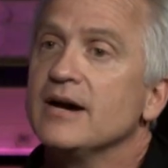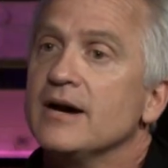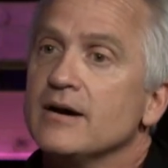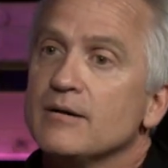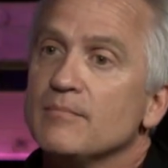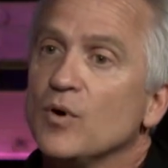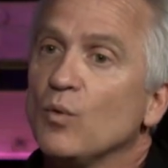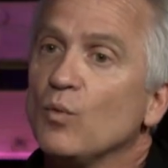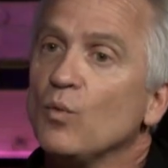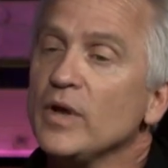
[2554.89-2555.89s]
Um,
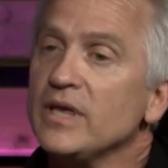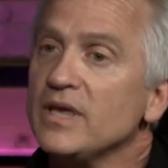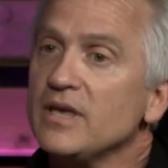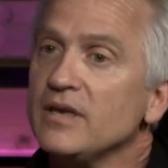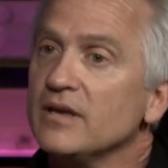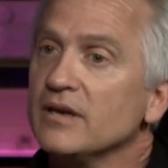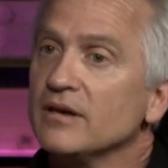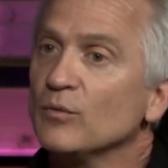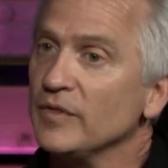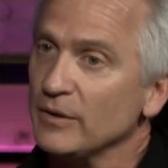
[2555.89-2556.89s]
we,
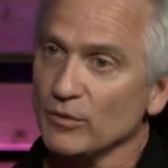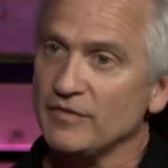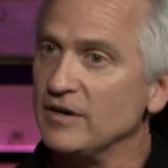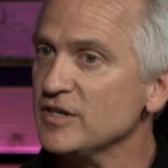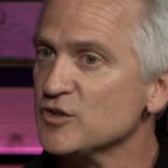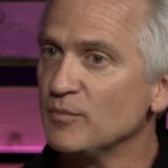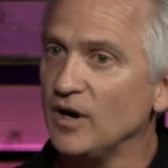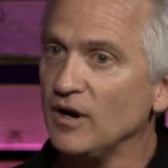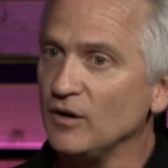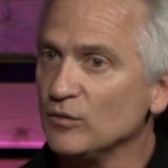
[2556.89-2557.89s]
when they were very
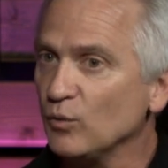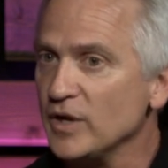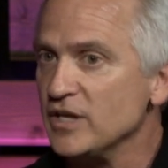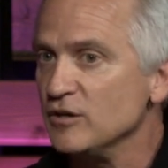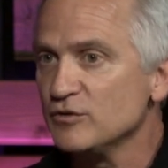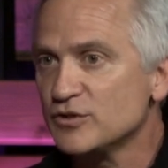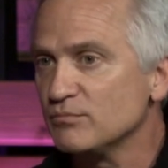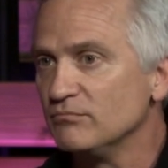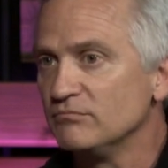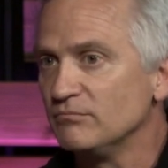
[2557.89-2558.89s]
small, we used
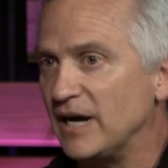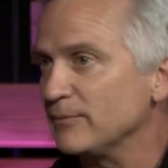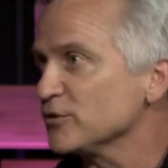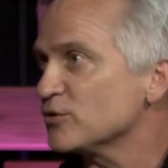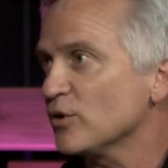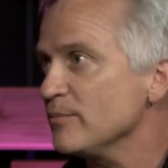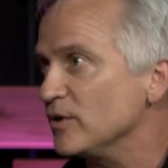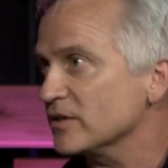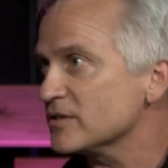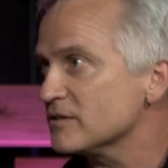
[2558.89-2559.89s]
Bible
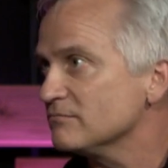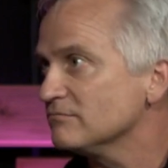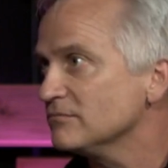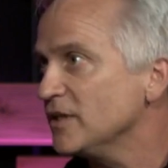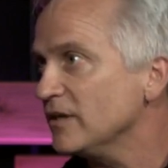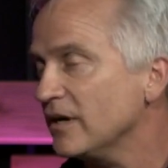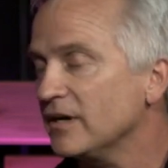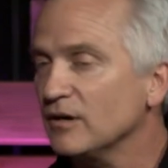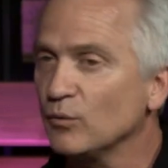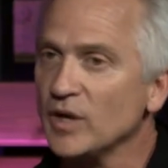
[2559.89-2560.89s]
storybooks. Mm-hmm.
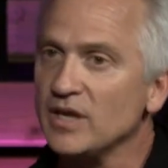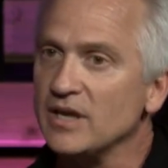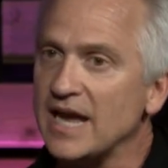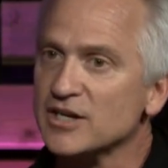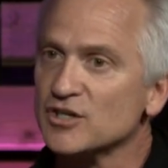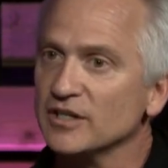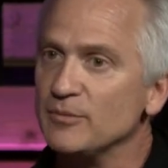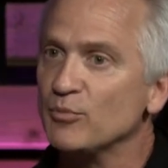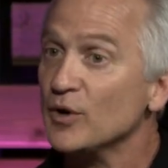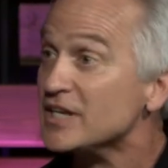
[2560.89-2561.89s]
Uh, we
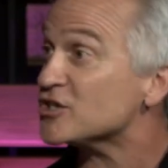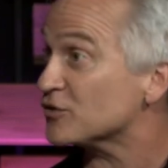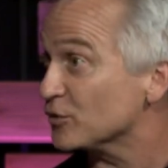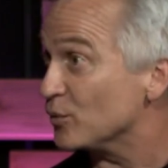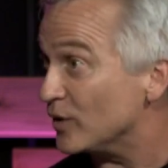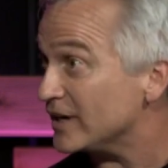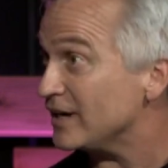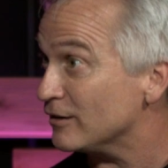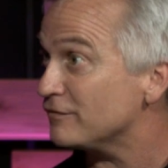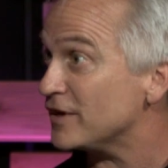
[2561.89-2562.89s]
actually preached through one
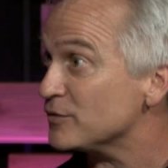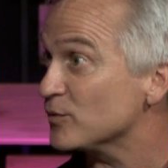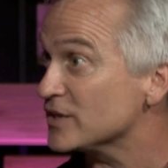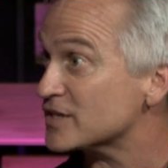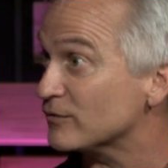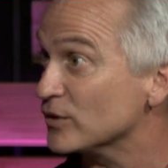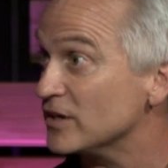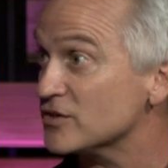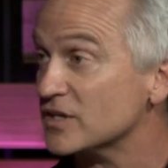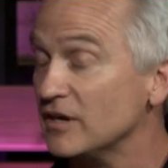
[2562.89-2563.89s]
here at FaithBridge several
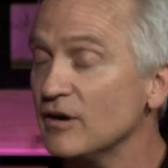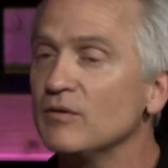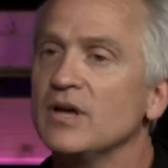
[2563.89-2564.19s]
years ago.